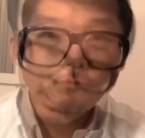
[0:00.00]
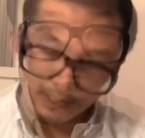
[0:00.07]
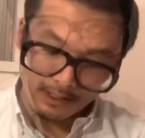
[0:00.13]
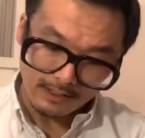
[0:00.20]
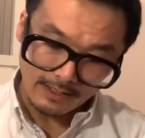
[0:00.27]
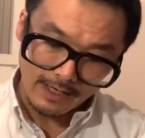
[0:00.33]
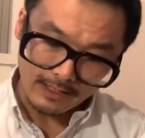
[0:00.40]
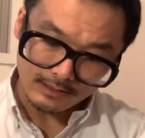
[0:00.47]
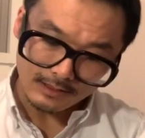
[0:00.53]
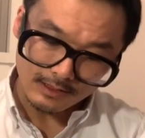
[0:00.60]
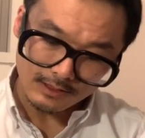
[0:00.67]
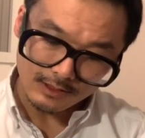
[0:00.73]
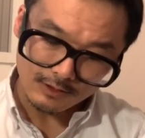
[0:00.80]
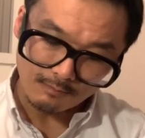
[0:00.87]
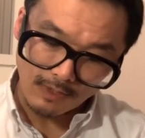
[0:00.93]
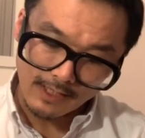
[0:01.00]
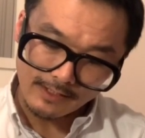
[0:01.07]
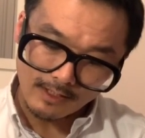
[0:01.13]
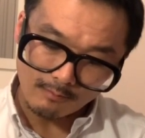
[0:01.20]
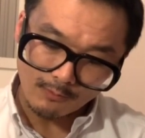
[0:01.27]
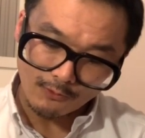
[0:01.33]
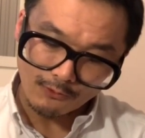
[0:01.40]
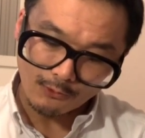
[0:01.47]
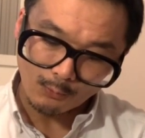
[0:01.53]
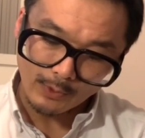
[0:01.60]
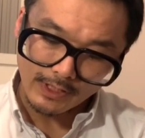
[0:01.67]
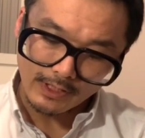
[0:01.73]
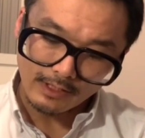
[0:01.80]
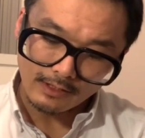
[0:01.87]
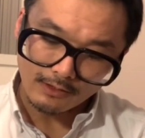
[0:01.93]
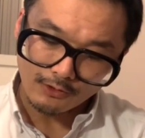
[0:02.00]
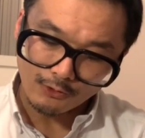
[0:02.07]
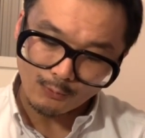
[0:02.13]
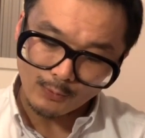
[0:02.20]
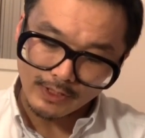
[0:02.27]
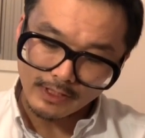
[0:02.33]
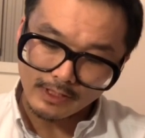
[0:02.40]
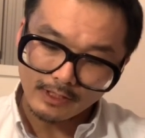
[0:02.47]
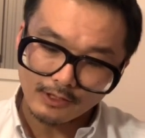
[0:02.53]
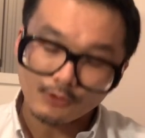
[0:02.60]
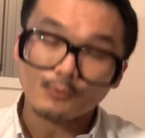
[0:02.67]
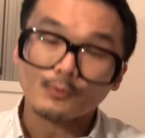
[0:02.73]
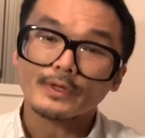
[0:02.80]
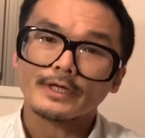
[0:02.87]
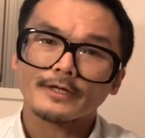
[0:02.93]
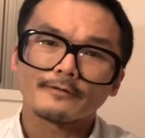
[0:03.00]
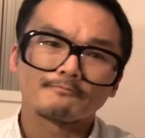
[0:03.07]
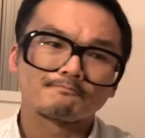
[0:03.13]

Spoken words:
Next, spine number 333.